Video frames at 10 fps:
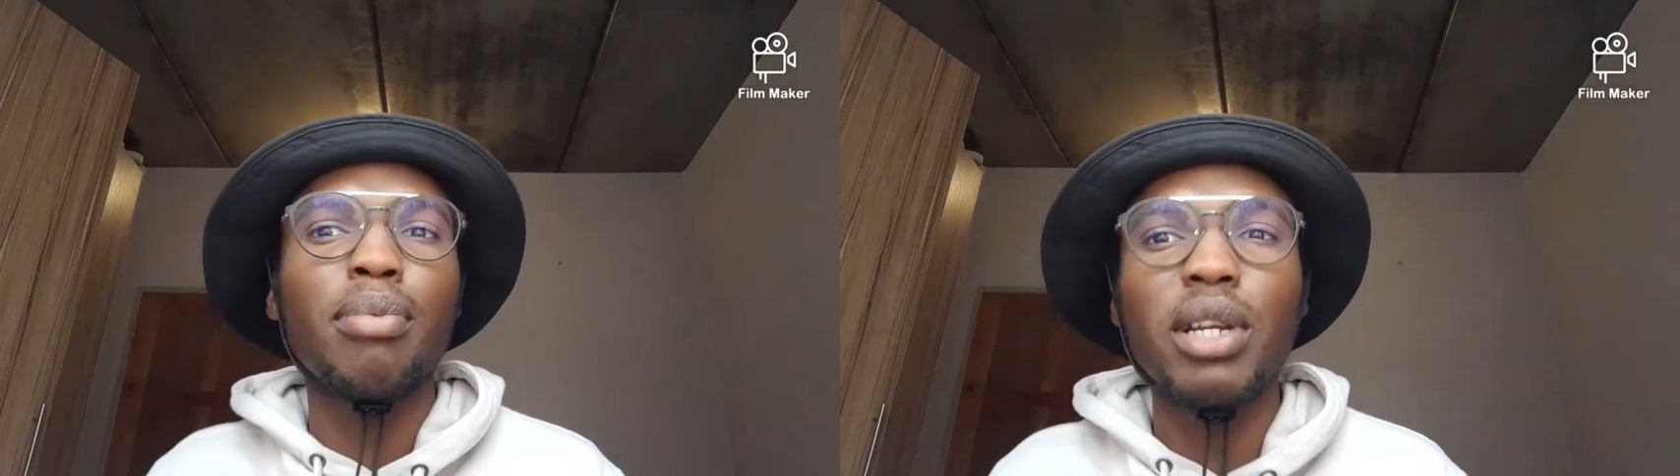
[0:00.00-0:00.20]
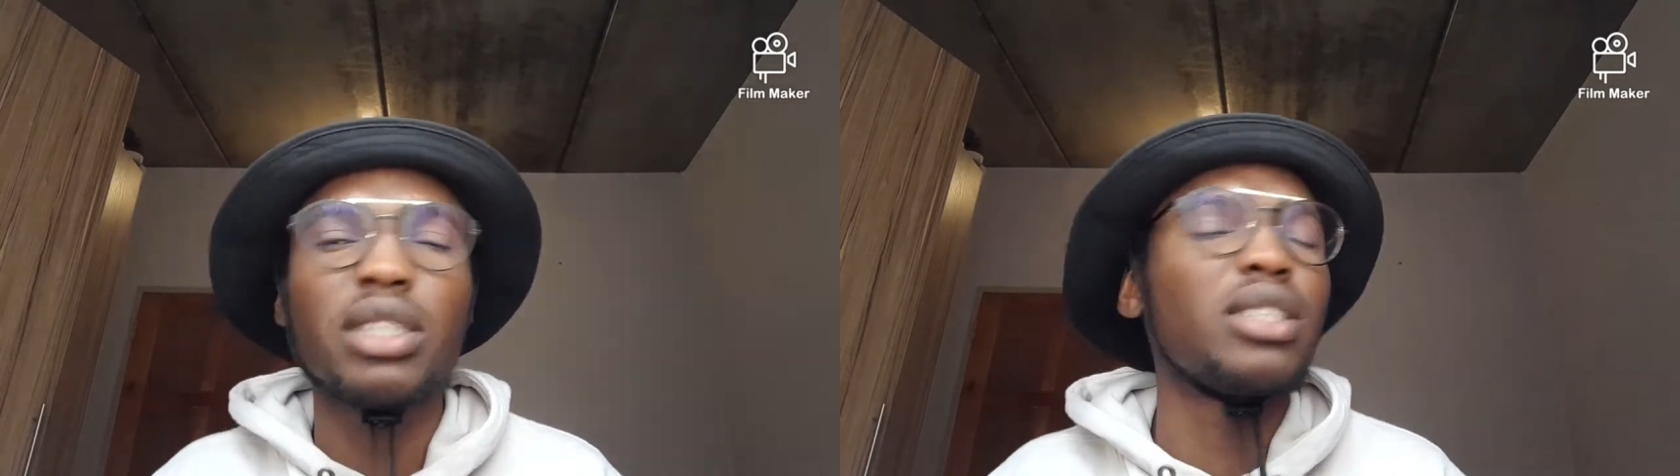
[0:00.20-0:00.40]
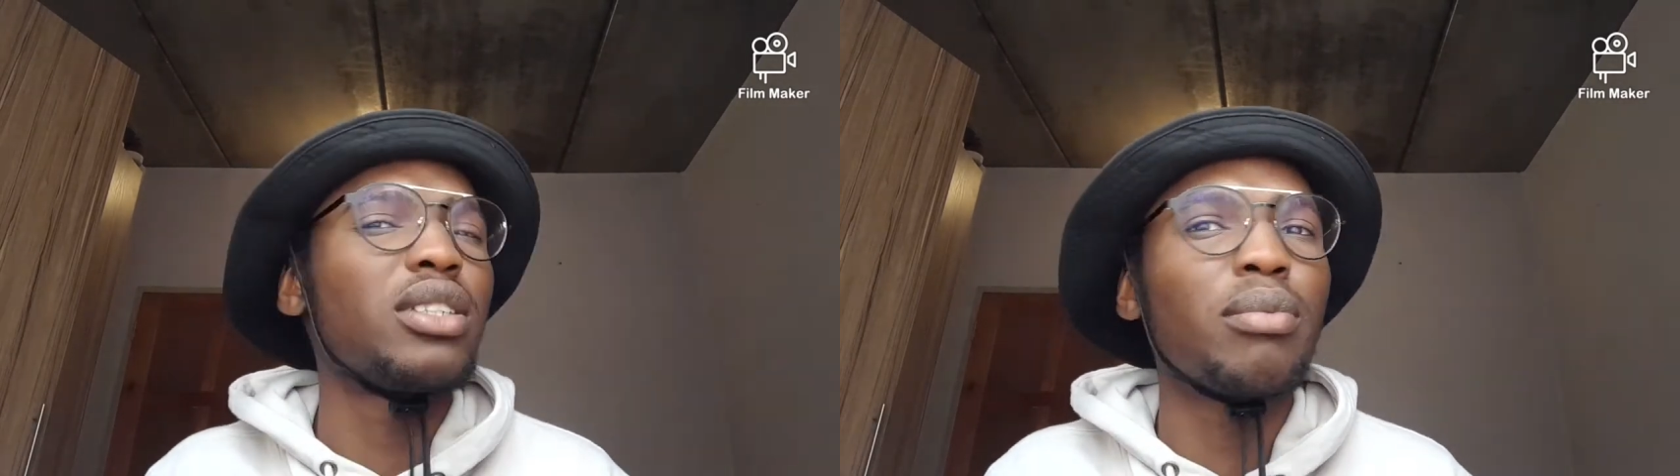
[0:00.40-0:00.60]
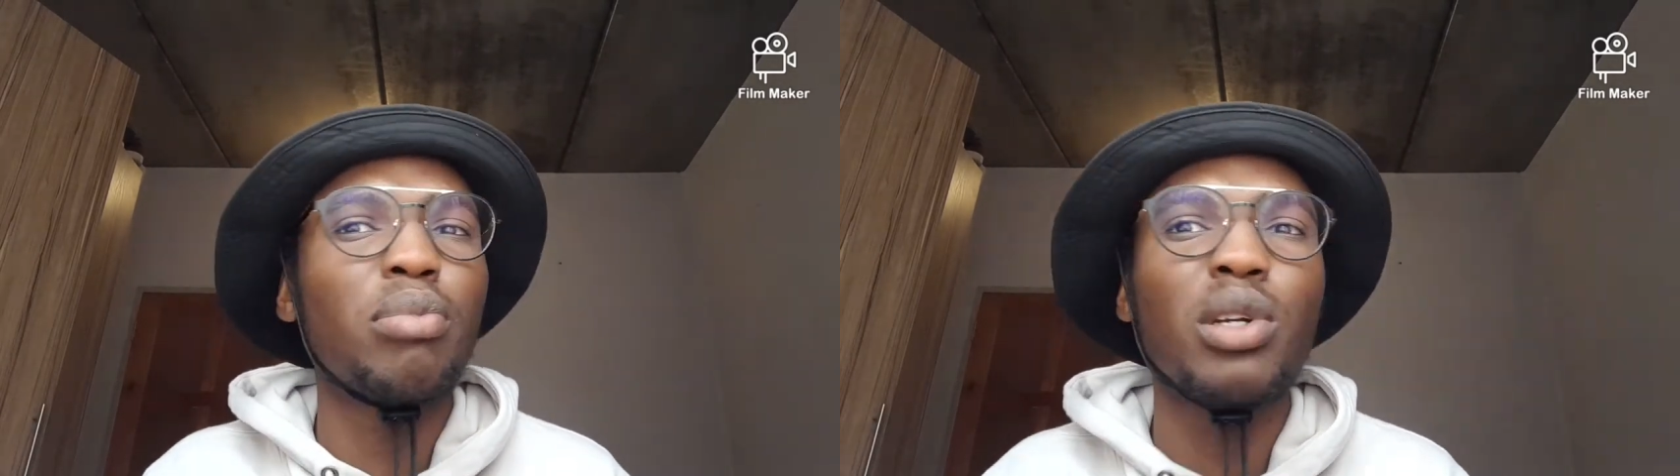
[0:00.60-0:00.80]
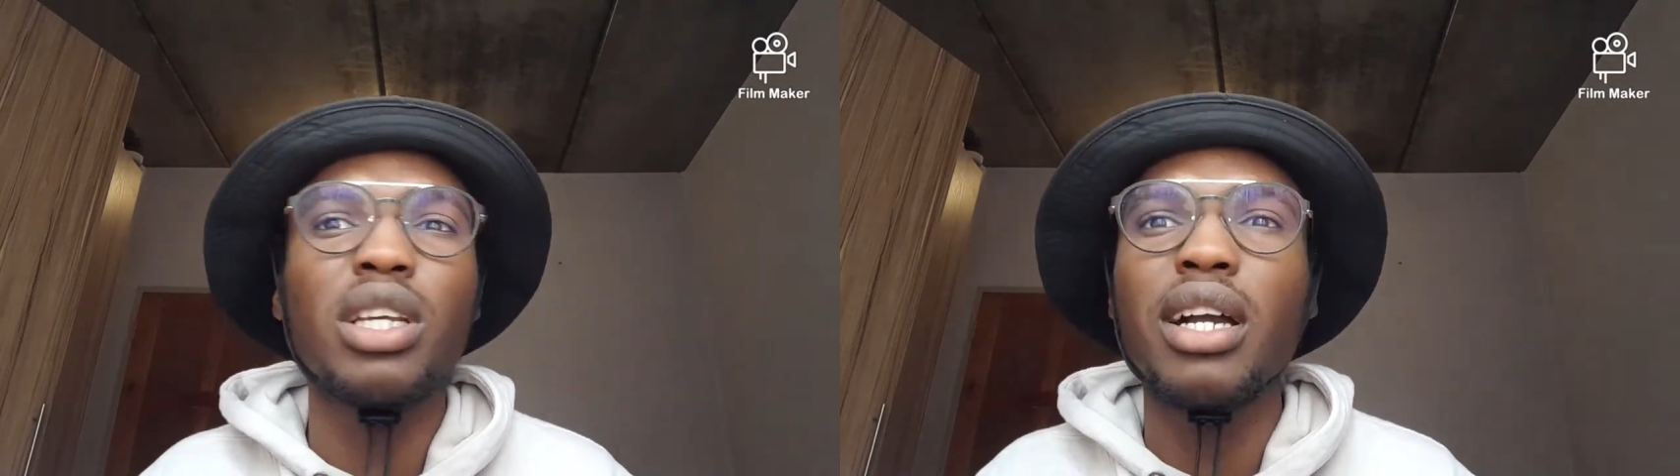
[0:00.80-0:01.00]
practicing,
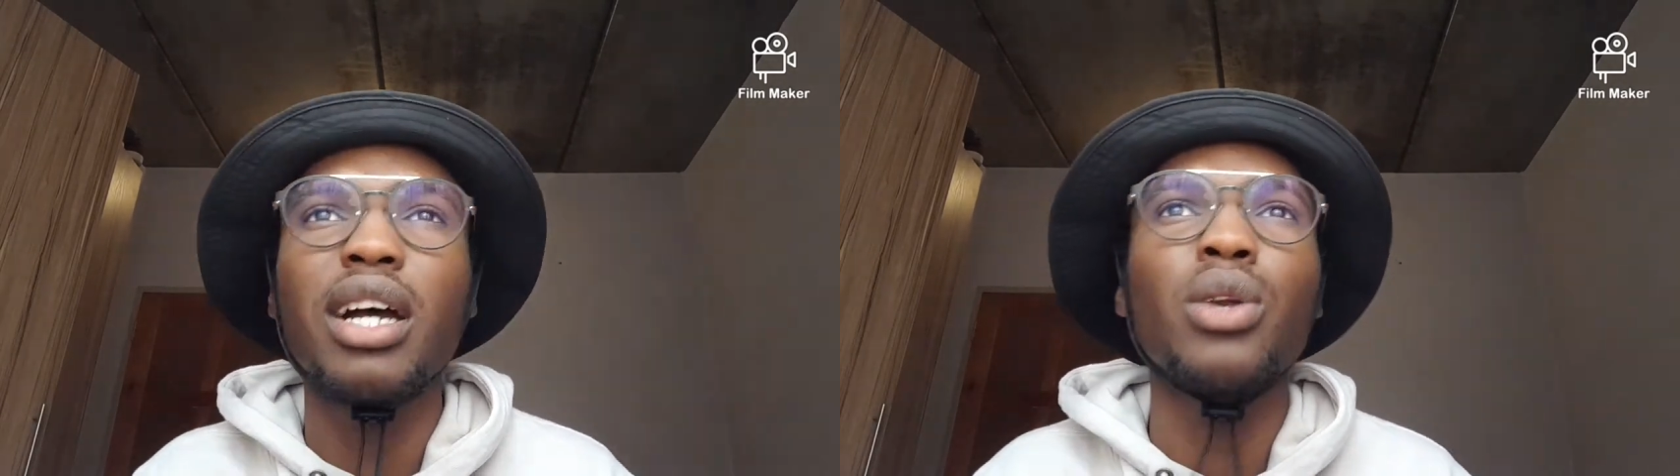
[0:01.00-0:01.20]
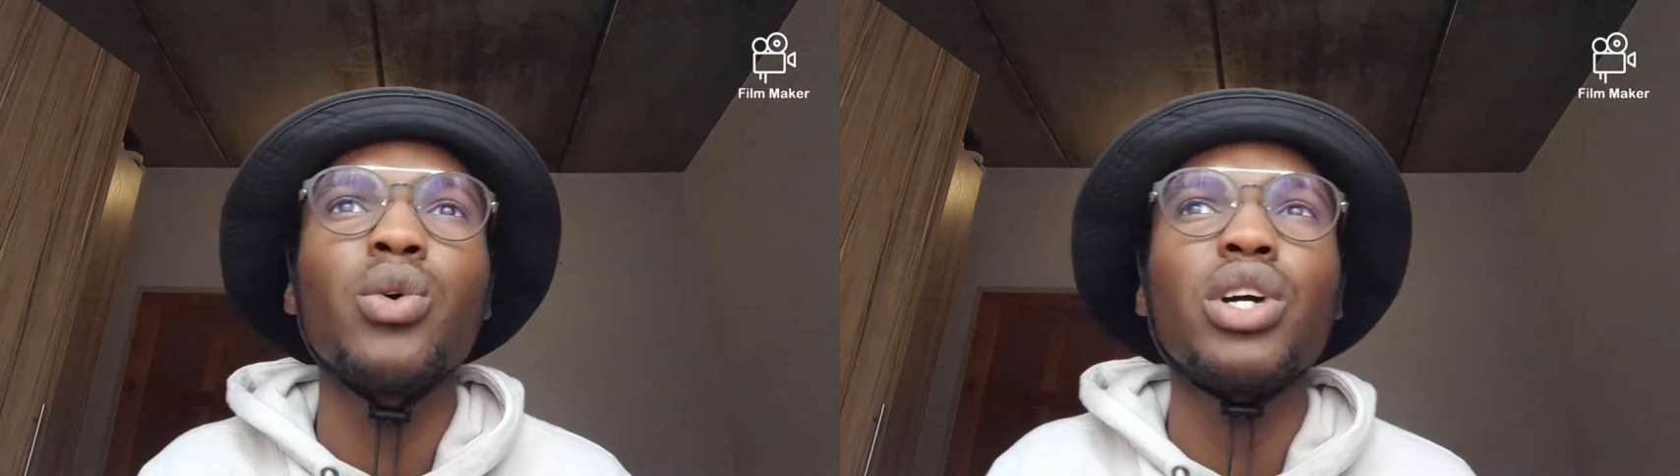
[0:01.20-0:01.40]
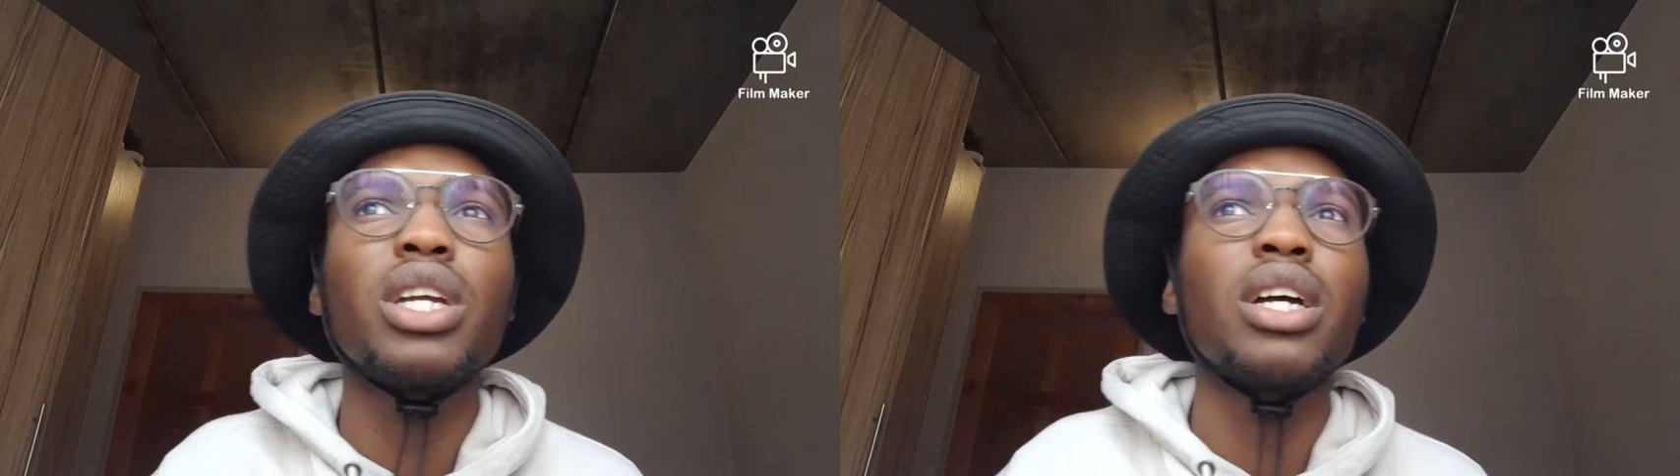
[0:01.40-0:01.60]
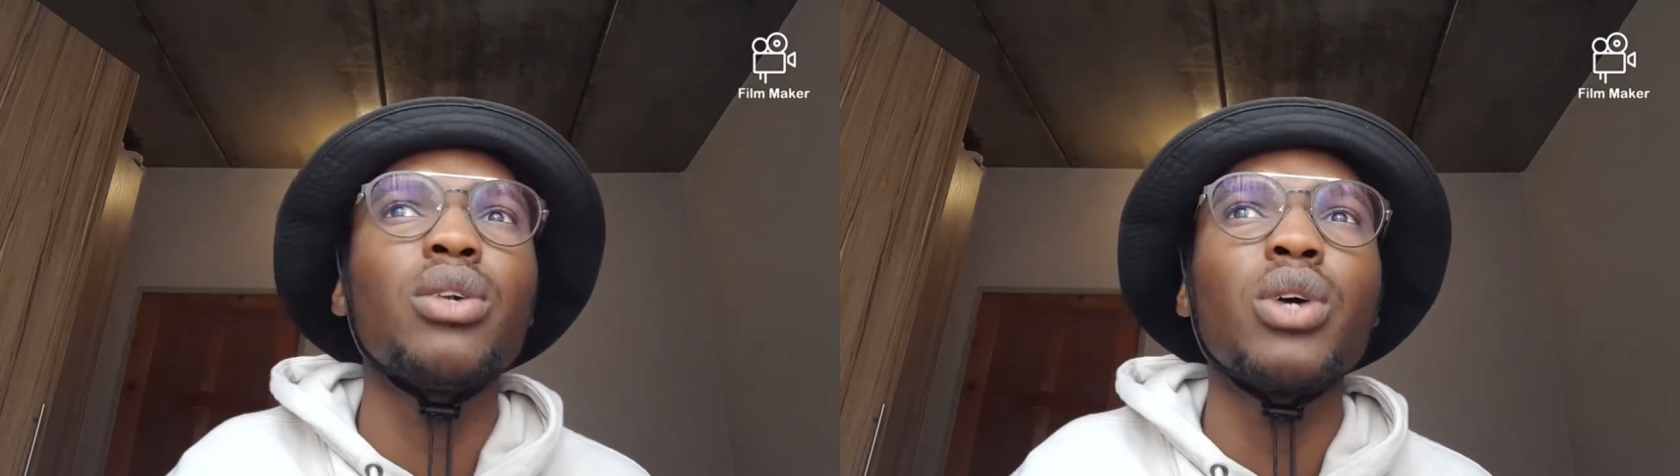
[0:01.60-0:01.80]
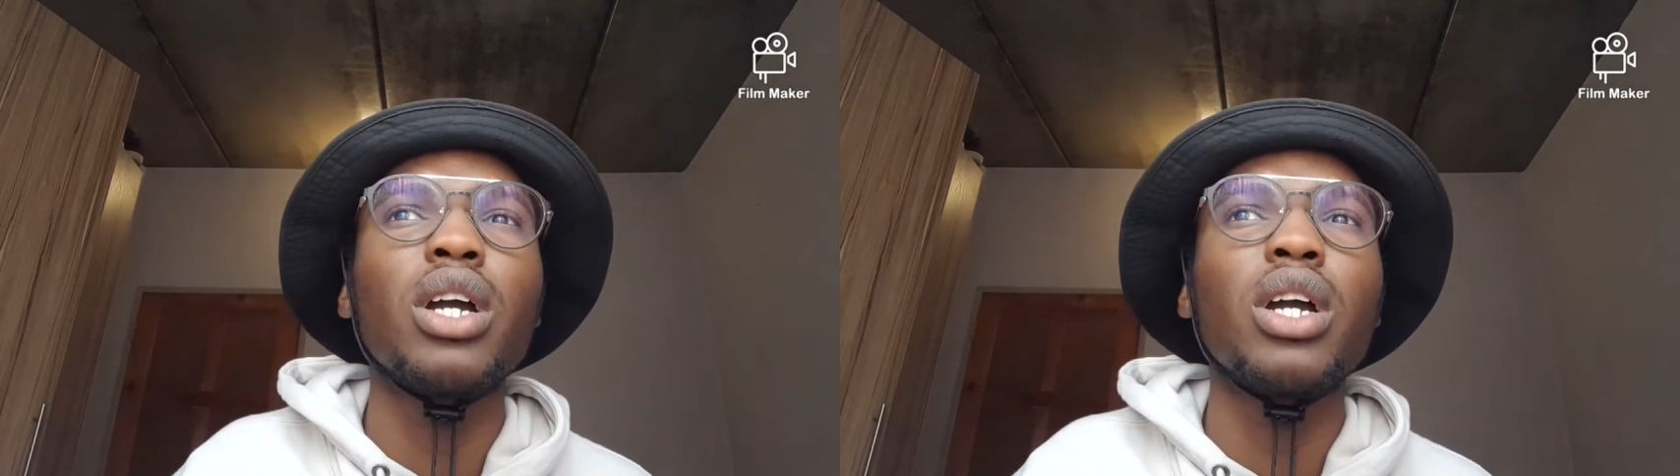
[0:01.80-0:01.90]
putting hard work.